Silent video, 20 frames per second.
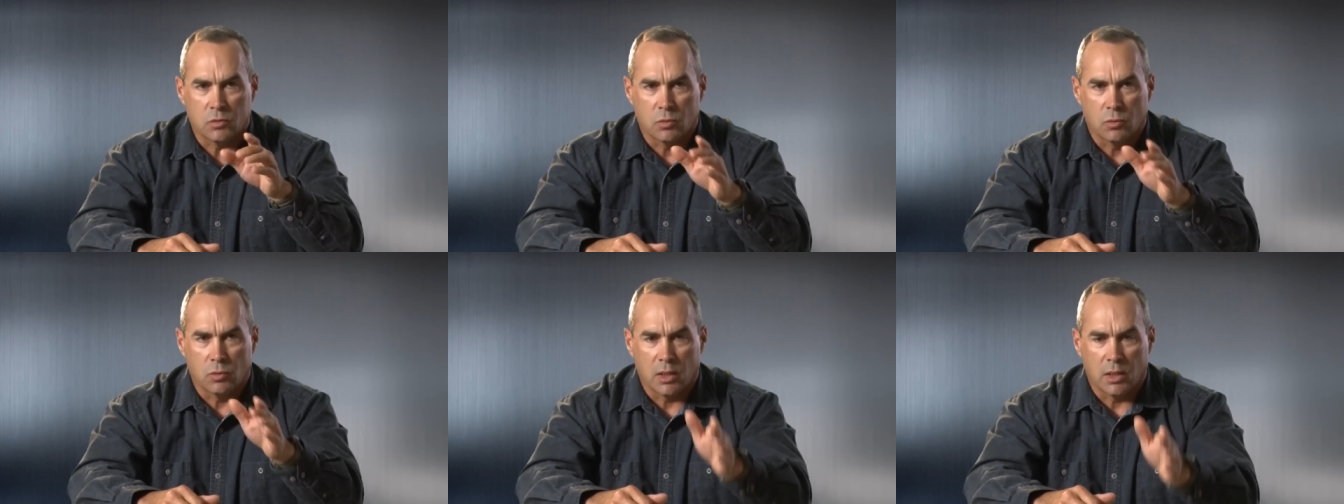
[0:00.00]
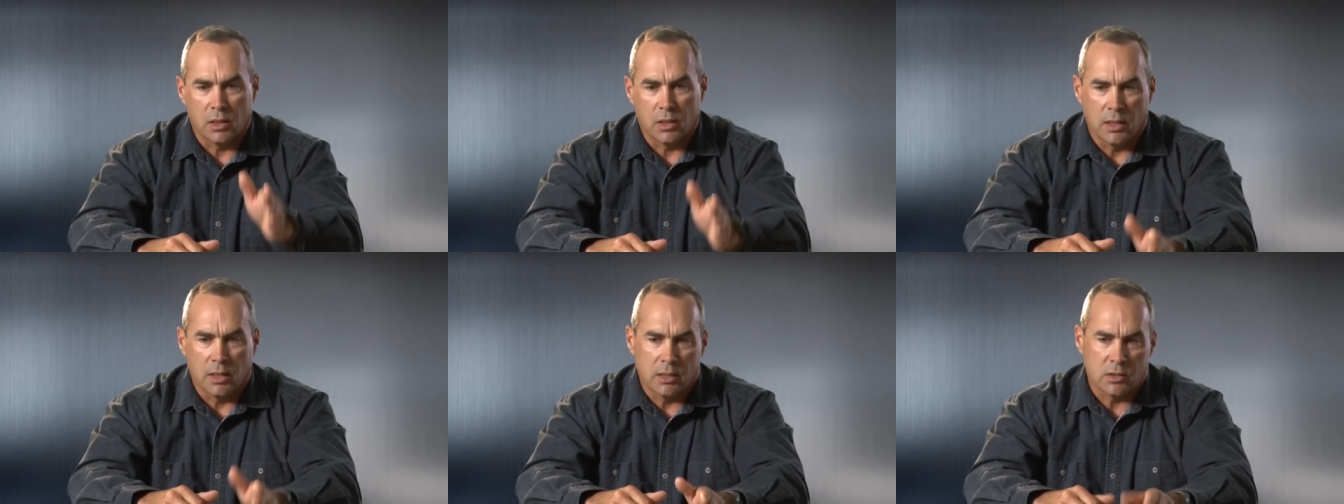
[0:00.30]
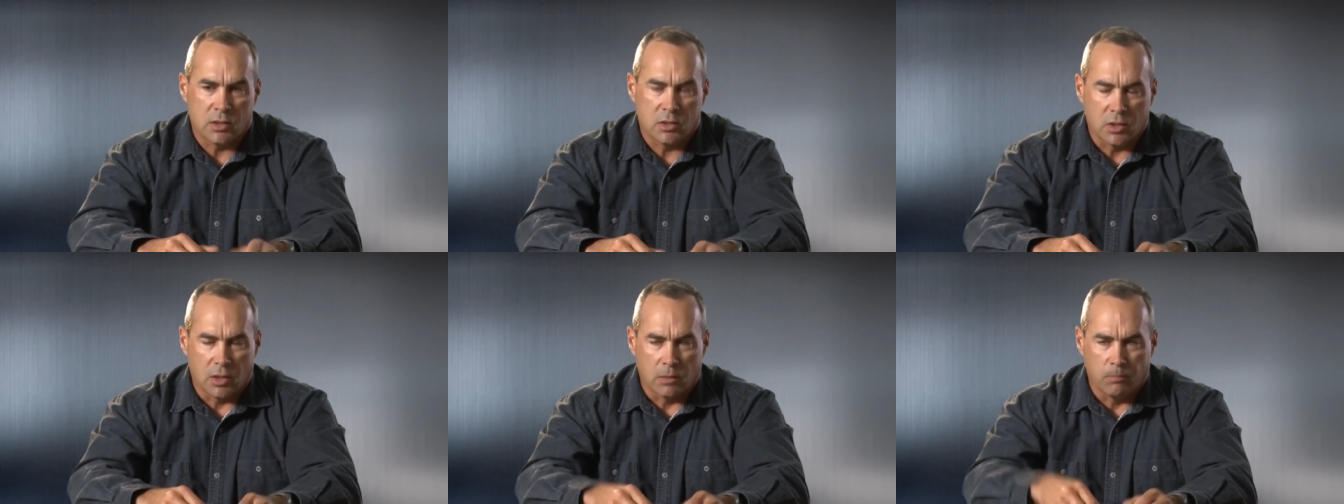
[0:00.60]
So what I did
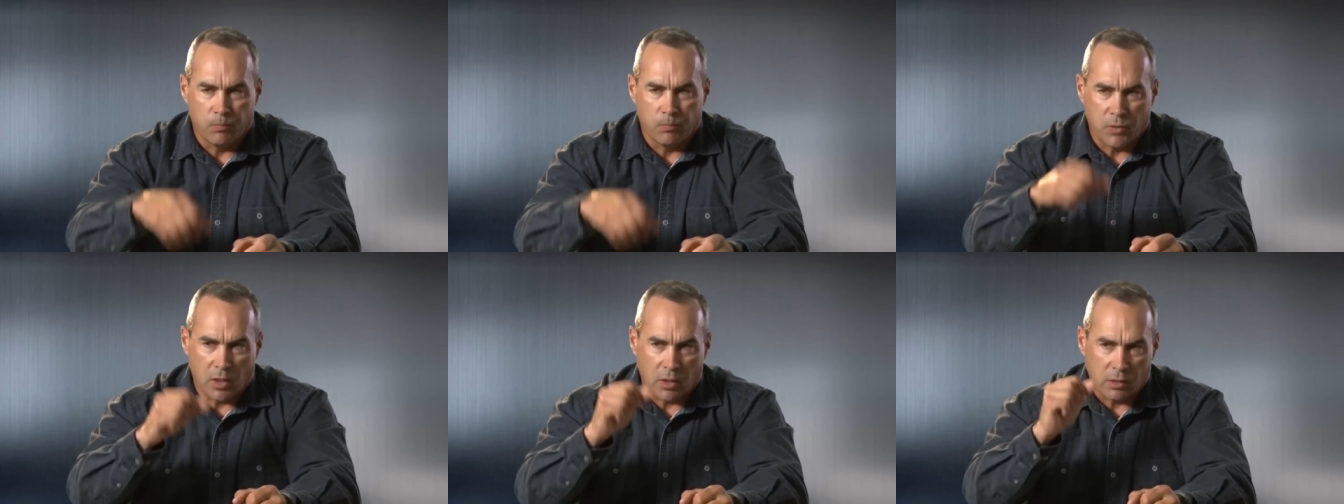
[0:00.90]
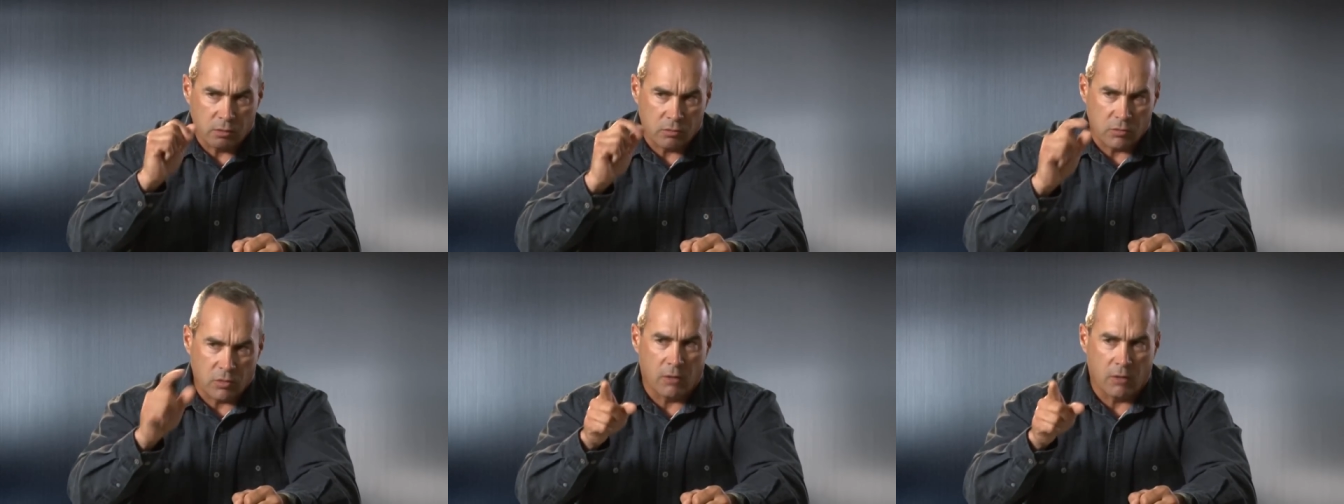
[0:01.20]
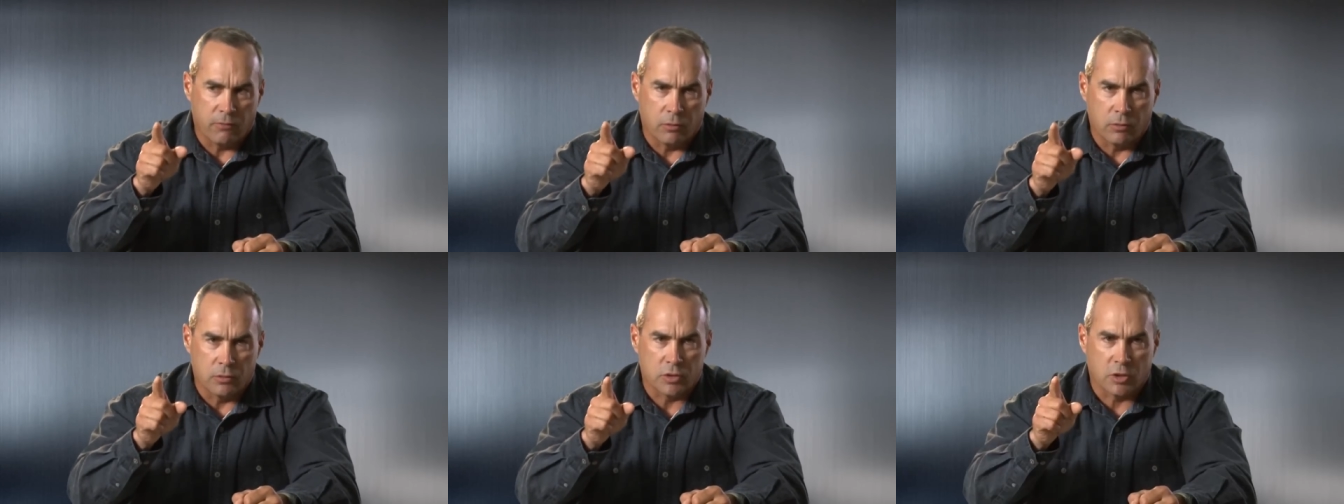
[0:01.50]
is I said, tell the
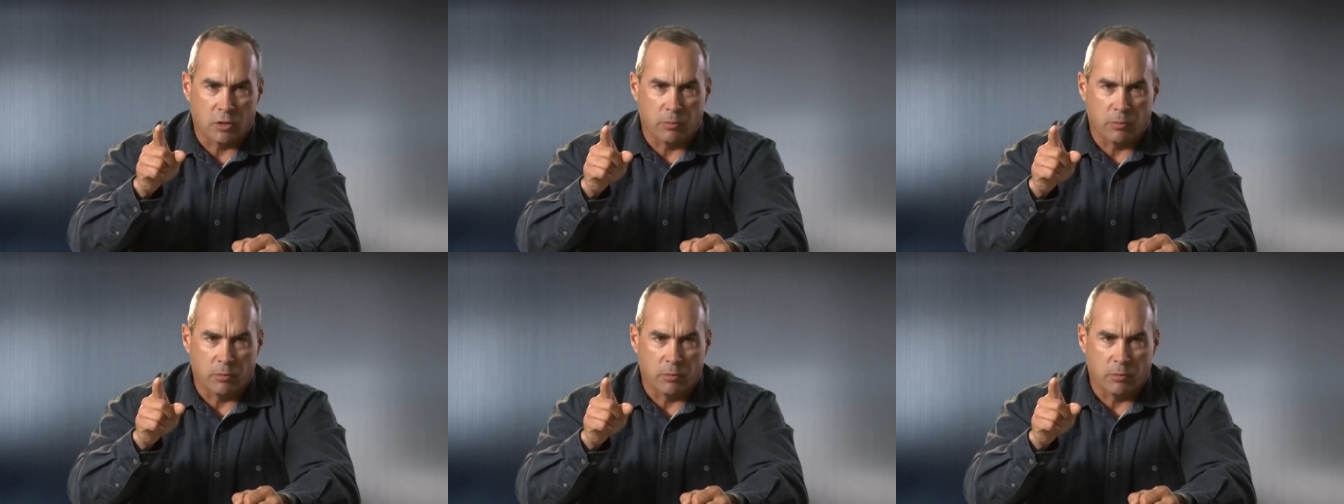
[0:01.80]
assault force